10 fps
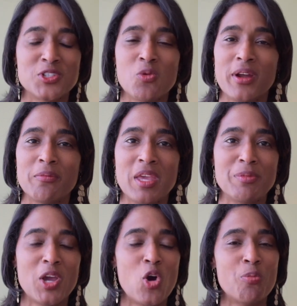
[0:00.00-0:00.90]
Do you want to
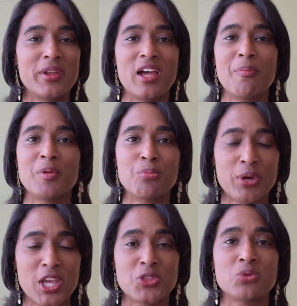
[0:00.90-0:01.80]
maybe open up and
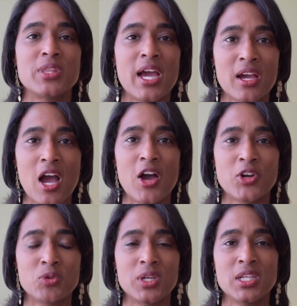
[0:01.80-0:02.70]
break through that
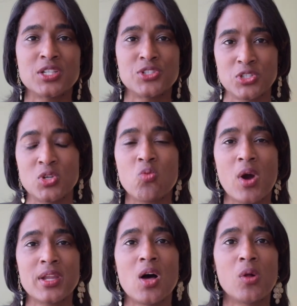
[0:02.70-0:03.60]
concrete? And do you
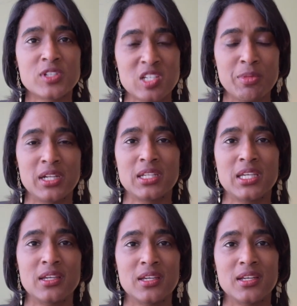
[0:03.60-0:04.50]
want
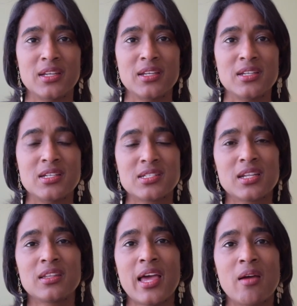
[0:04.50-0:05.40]
ultimately
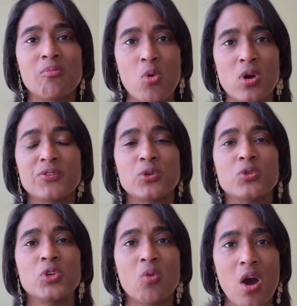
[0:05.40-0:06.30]
to let more of
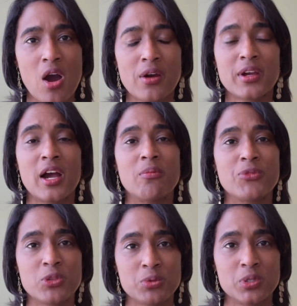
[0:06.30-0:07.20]
who you are
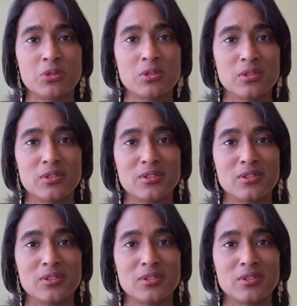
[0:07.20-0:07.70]
come through?